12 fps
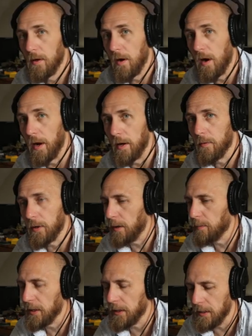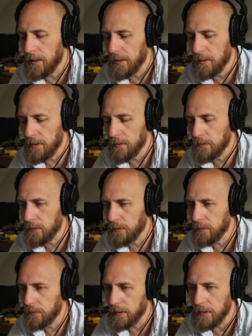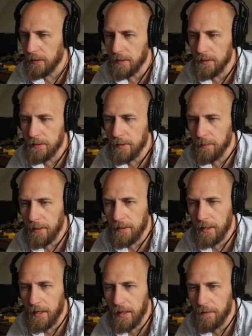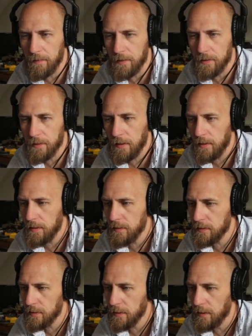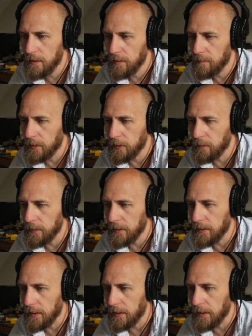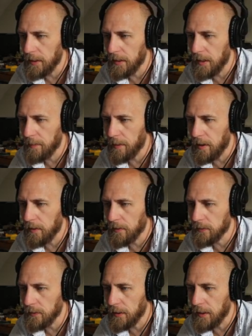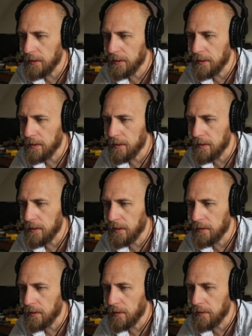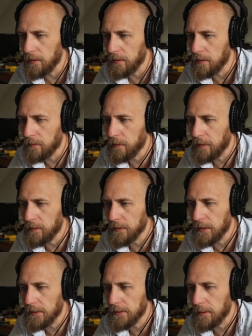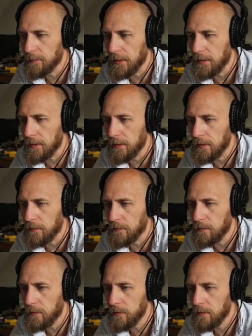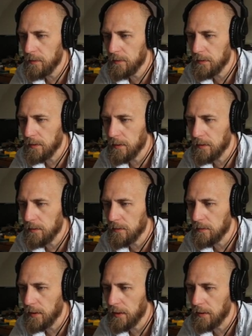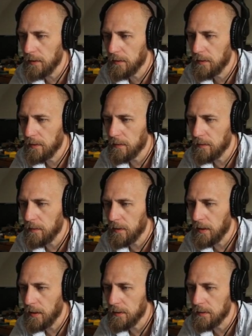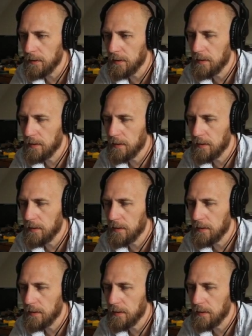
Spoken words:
All right, and we're going to plug it in here to the template that I have for these cards. Make sure we get that lined up. I'll also kind of get all the little flavor text updated here for you, so let's do that right